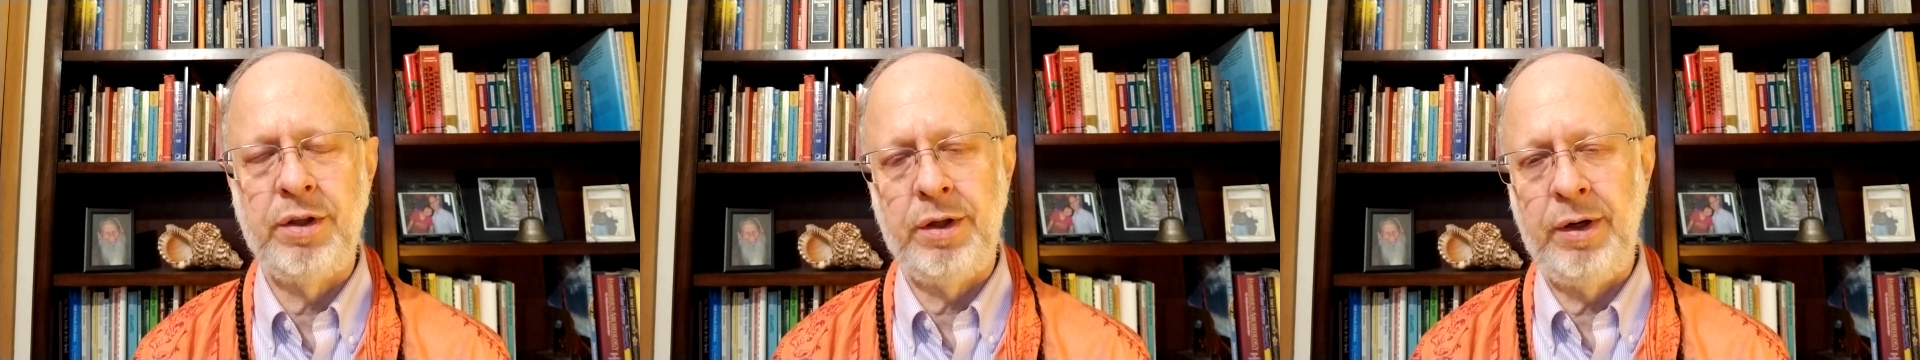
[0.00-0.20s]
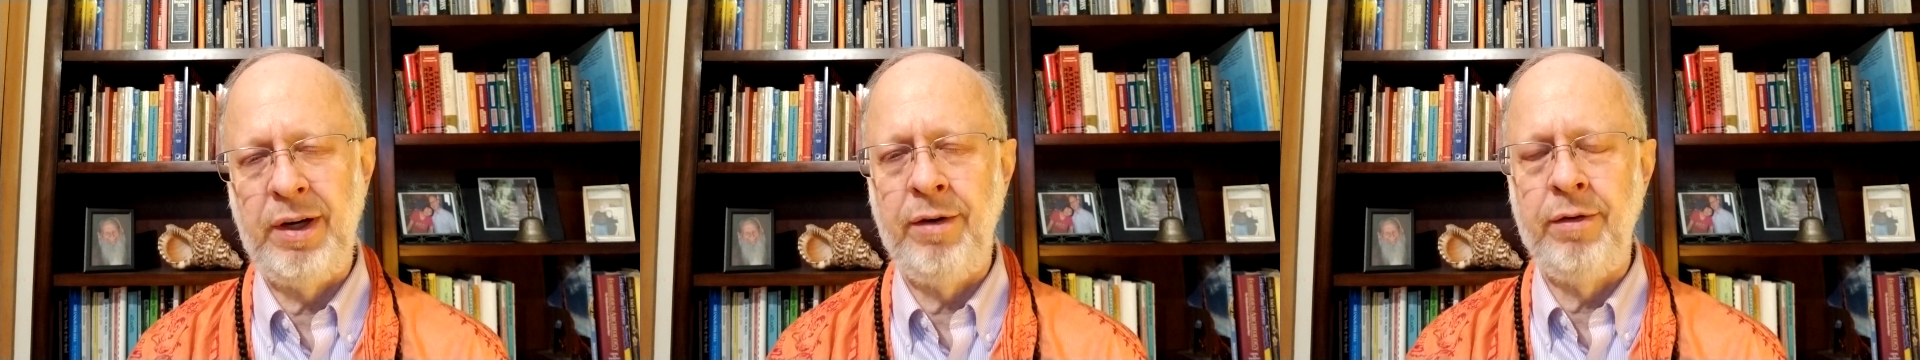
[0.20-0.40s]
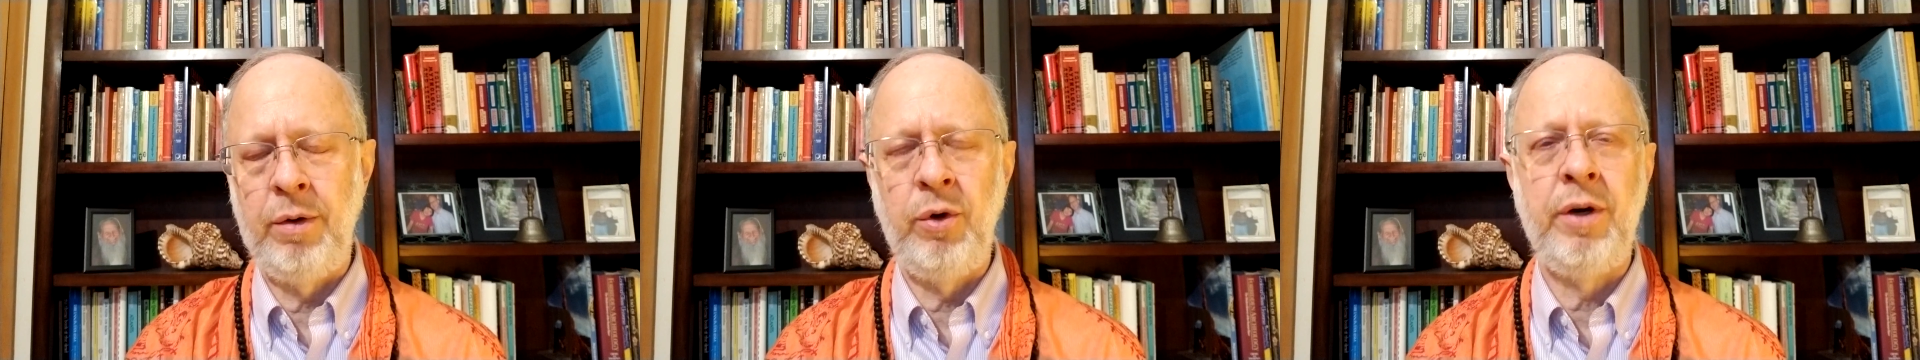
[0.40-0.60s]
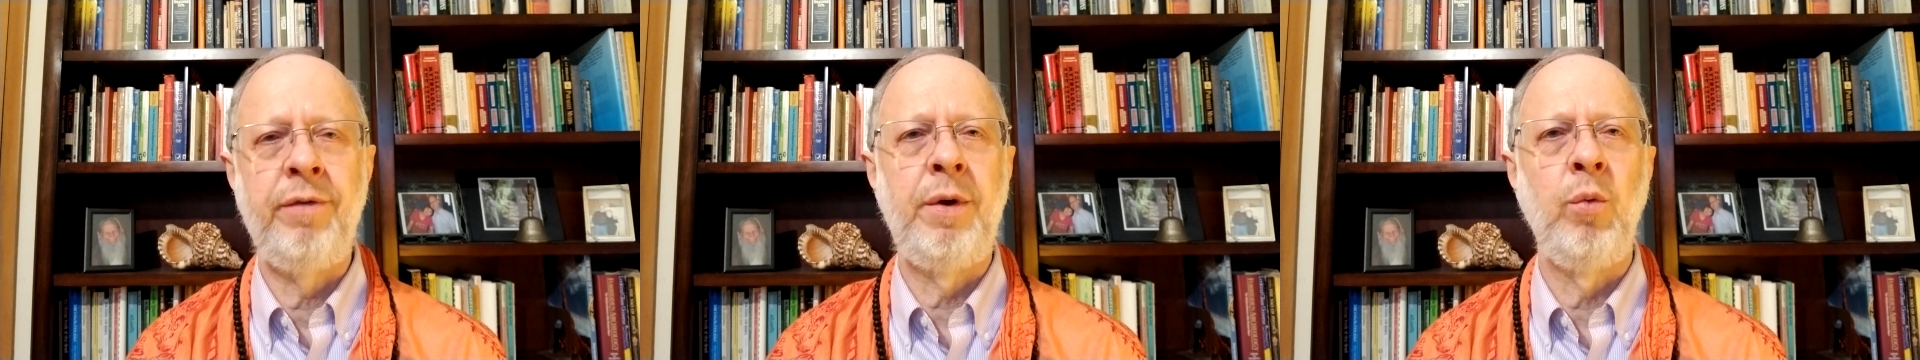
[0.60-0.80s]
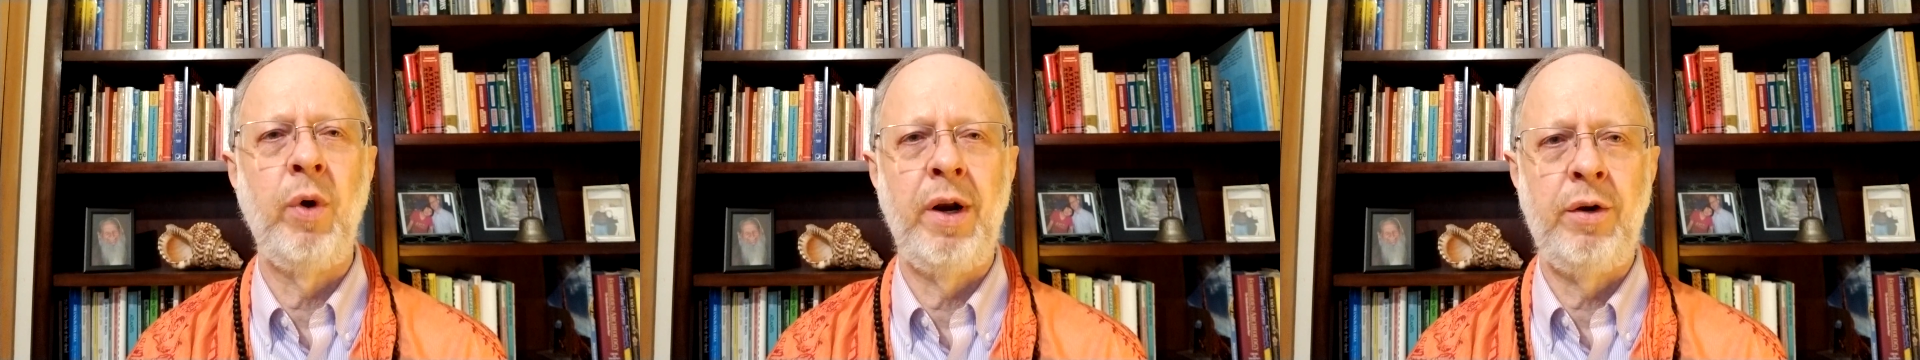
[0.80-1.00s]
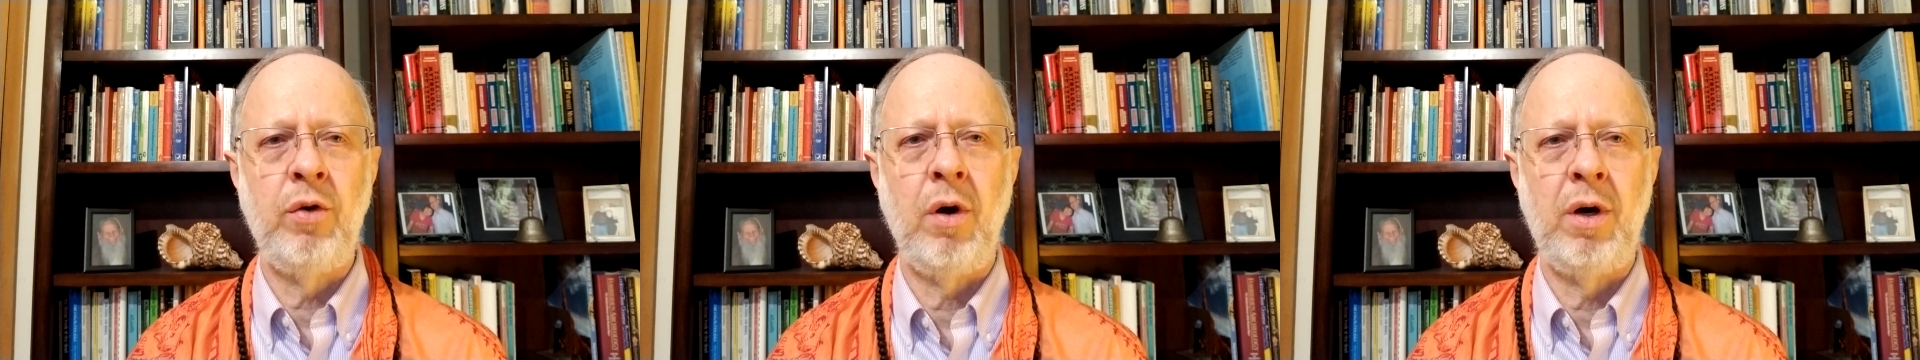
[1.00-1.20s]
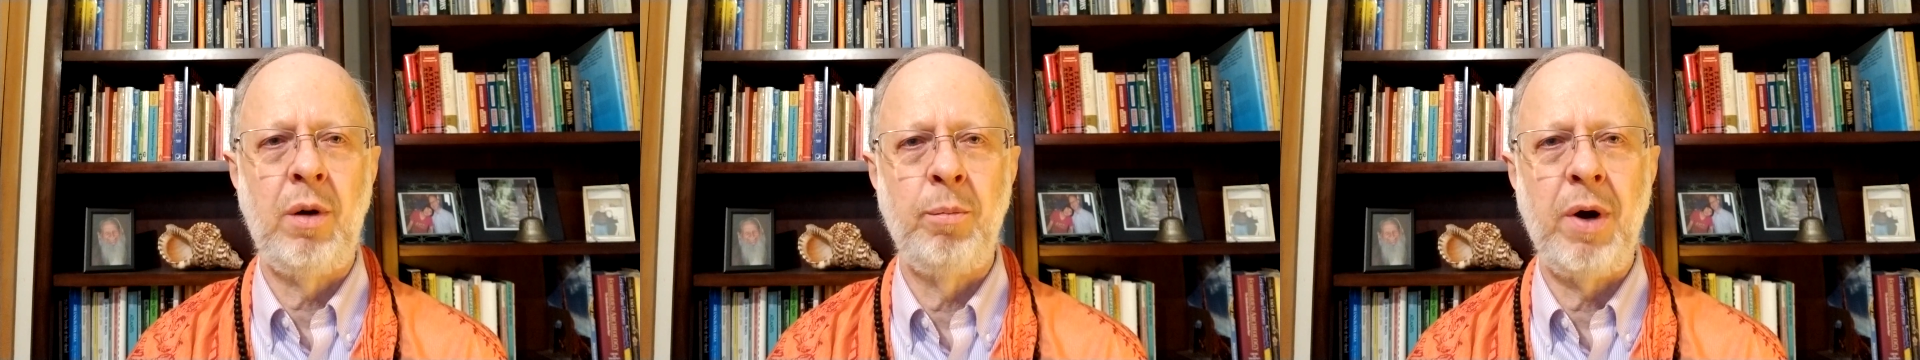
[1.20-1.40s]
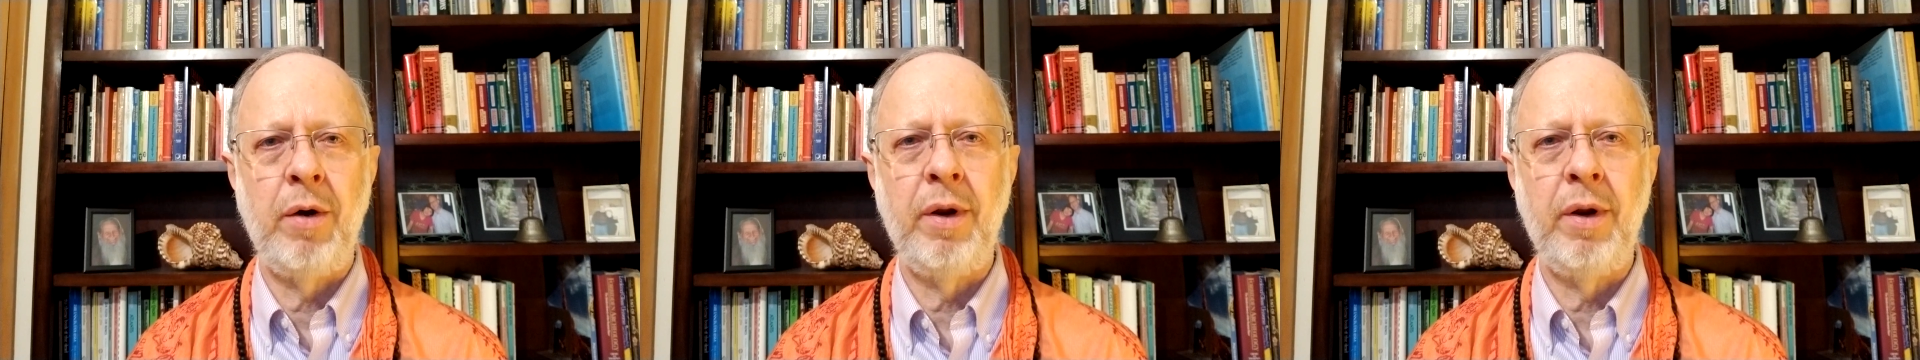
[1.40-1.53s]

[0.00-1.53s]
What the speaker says: if you want to talk about